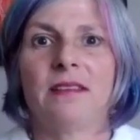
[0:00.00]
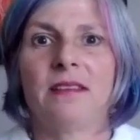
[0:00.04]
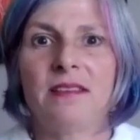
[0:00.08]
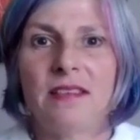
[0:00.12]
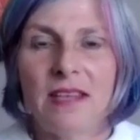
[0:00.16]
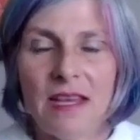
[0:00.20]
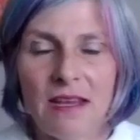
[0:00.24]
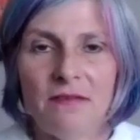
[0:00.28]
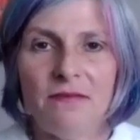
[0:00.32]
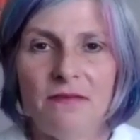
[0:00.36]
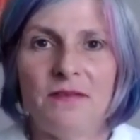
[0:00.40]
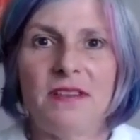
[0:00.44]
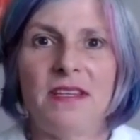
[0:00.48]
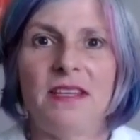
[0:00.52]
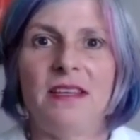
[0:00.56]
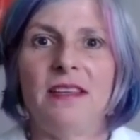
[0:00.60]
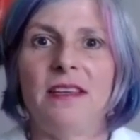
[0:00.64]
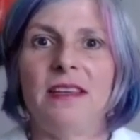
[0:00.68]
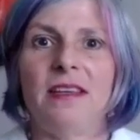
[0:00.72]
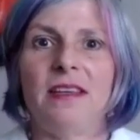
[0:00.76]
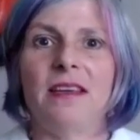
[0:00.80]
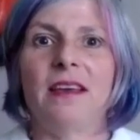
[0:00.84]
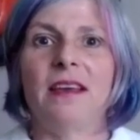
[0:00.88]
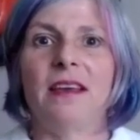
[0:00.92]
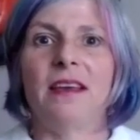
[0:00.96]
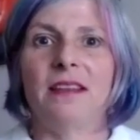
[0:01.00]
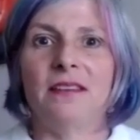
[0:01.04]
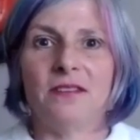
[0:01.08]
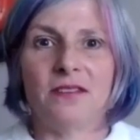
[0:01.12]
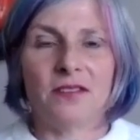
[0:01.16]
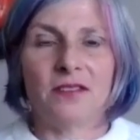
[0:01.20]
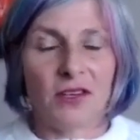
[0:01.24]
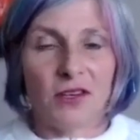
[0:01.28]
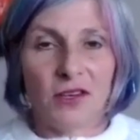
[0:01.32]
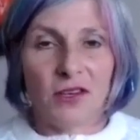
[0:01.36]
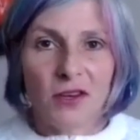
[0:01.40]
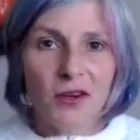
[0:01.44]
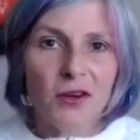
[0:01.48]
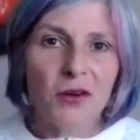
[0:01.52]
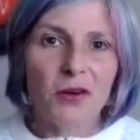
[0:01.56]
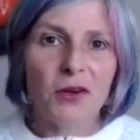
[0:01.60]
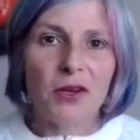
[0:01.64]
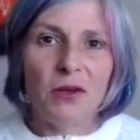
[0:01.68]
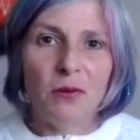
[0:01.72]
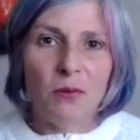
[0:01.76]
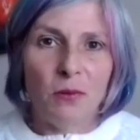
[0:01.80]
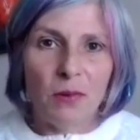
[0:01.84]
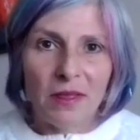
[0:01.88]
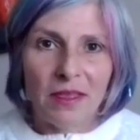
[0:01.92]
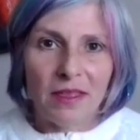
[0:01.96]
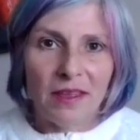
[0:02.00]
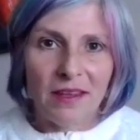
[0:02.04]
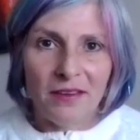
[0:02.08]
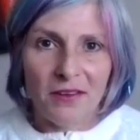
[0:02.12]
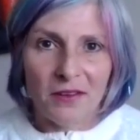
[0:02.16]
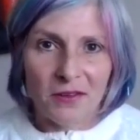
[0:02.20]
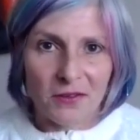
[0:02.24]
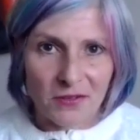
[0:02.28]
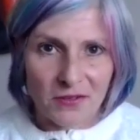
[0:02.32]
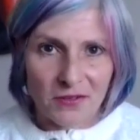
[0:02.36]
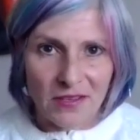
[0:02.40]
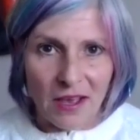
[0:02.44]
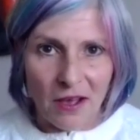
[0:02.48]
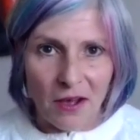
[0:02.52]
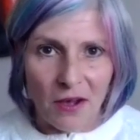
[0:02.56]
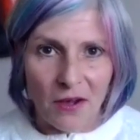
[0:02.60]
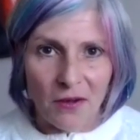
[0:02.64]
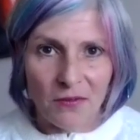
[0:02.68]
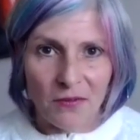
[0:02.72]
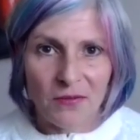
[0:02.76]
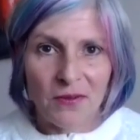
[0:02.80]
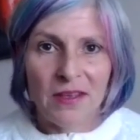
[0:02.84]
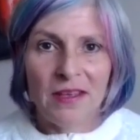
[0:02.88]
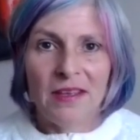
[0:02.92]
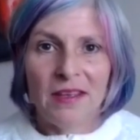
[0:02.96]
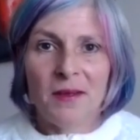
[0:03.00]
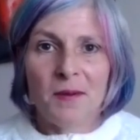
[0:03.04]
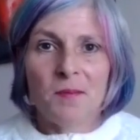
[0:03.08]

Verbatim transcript: safety and security within yourself